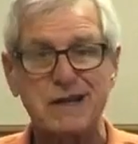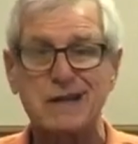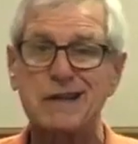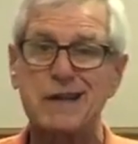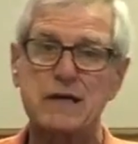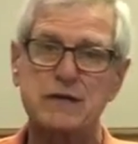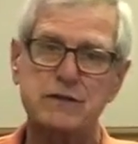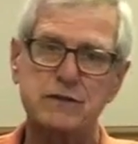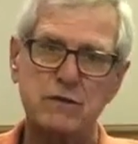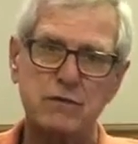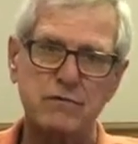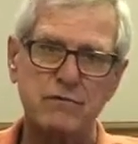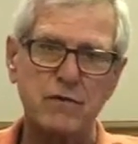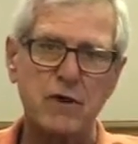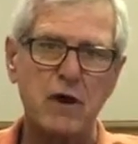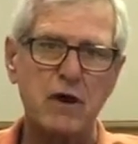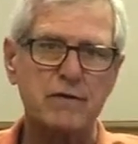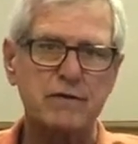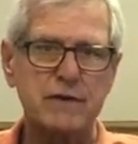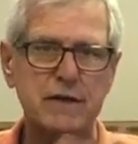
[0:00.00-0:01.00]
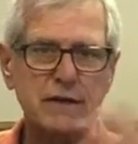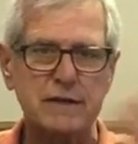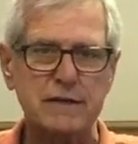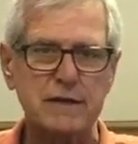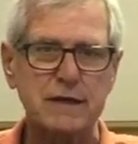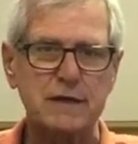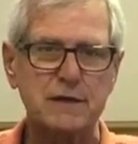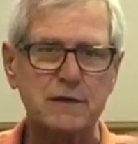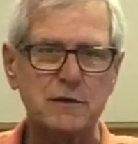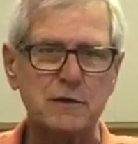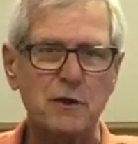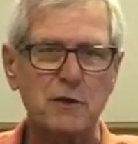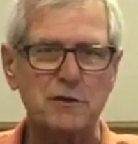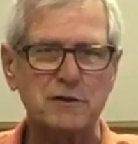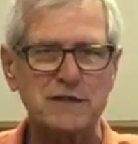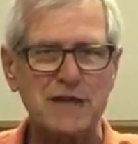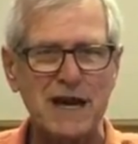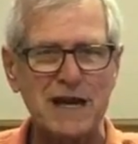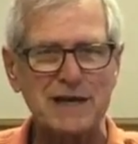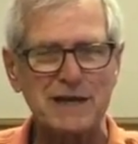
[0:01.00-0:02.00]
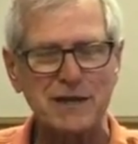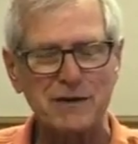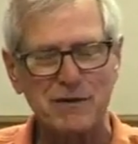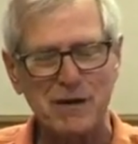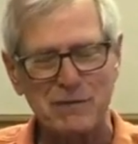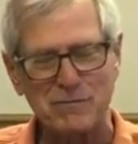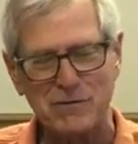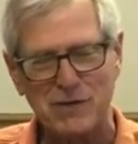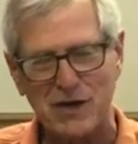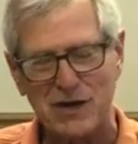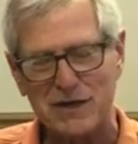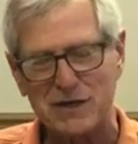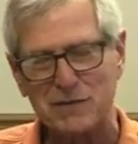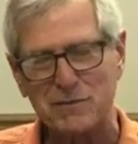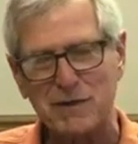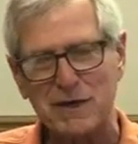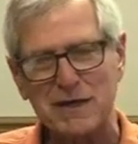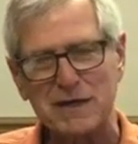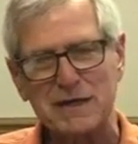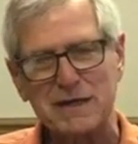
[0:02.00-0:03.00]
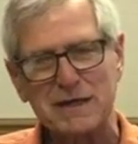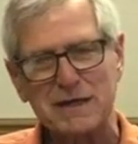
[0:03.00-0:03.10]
Unless you're involved in it, then you know exactly what I'm talking about.